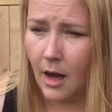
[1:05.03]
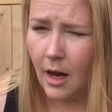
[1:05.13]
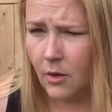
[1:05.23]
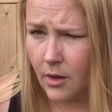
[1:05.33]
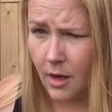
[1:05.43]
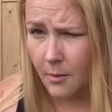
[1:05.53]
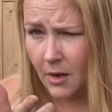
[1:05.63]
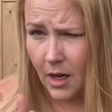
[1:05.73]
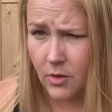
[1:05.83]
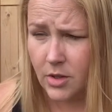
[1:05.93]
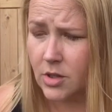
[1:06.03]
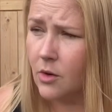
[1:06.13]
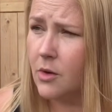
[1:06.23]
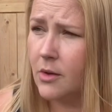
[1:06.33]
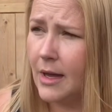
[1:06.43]
I don't think I'm allowed to
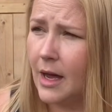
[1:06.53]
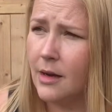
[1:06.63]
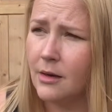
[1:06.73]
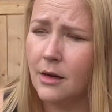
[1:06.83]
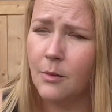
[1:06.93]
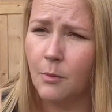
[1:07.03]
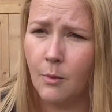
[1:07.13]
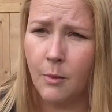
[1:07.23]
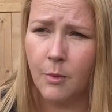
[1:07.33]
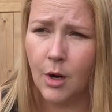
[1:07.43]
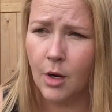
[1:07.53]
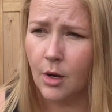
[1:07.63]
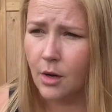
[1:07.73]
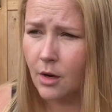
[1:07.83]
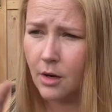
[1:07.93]
show you that
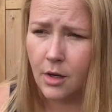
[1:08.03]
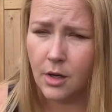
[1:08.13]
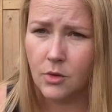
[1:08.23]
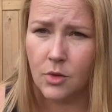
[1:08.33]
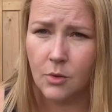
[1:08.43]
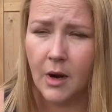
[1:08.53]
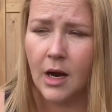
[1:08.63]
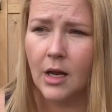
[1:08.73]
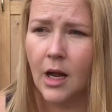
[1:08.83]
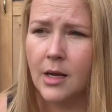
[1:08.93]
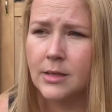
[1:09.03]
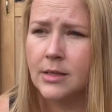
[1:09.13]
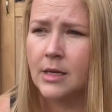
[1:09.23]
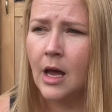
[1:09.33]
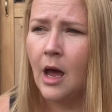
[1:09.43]
per YouTube guidelines.
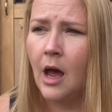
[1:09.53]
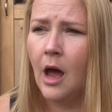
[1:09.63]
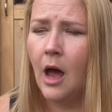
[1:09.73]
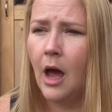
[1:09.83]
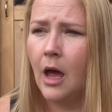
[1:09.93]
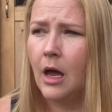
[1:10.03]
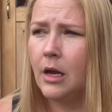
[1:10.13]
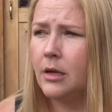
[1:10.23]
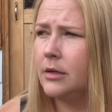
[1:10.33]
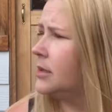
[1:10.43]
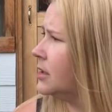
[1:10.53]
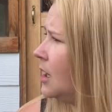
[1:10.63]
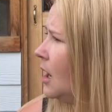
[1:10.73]
And